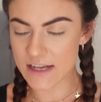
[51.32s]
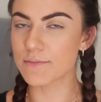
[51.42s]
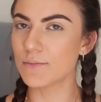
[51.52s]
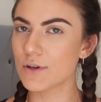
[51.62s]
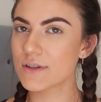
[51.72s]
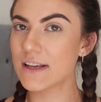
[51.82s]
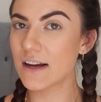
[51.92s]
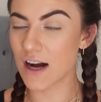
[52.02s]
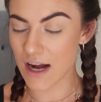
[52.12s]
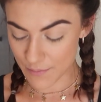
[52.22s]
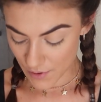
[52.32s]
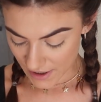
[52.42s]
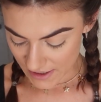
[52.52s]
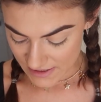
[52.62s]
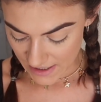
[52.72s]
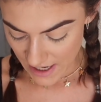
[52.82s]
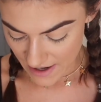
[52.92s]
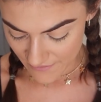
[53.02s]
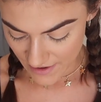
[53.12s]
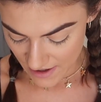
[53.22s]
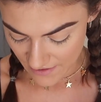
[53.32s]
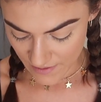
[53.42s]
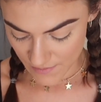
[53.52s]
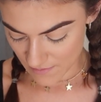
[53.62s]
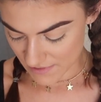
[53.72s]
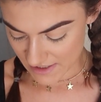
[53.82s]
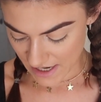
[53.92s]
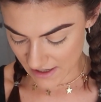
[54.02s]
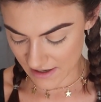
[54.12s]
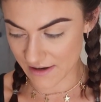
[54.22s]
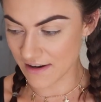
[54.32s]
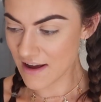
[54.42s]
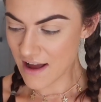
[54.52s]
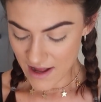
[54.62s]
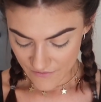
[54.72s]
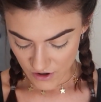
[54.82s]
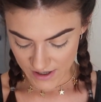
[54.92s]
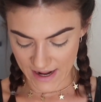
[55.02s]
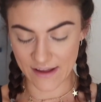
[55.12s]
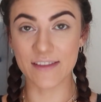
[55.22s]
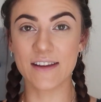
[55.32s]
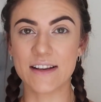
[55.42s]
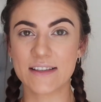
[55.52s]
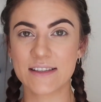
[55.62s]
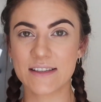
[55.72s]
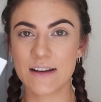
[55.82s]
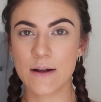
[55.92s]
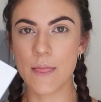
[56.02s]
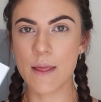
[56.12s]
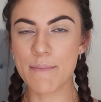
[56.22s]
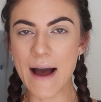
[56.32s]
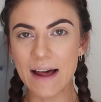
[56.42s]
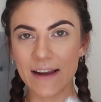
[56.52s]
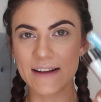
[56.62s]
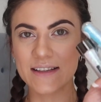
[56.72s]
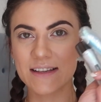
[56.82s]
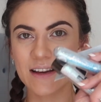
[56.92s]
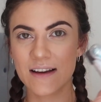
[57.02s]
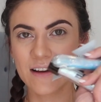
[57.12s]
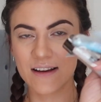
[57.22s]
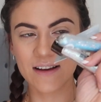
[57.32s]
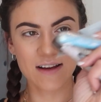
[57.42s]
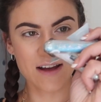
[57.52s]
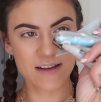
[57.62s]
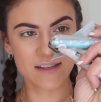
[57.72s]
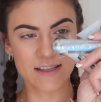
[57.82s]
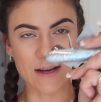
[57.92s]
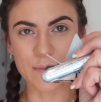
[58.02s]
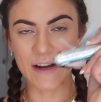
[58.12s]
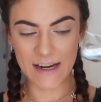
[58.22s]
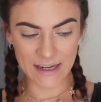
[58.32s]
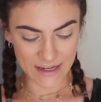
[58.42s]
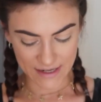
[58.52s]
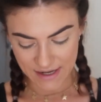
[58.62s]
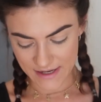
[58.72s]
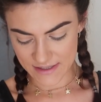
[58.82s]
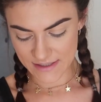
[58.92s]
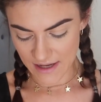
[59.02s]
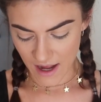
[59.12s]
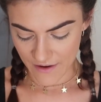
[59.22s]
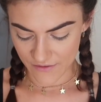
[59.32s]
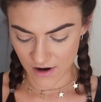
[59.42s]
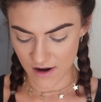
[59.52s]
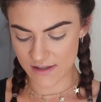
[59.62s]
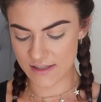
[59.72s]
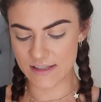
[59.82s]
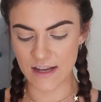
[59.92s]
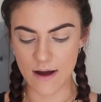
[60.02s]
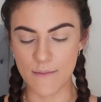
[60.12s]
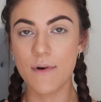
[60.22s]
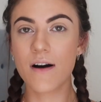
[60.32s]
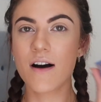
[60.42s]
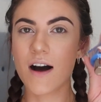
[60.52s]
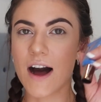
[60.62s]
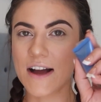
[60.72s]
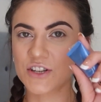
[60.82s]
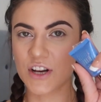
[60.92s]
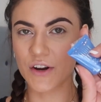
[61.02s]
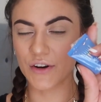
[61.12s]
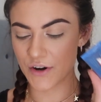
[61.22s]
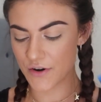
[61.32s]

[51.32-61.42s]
It is mostly eye products that I have here if I'm not mistaken. I've got like this palette some glitters, I've got some eyeshadow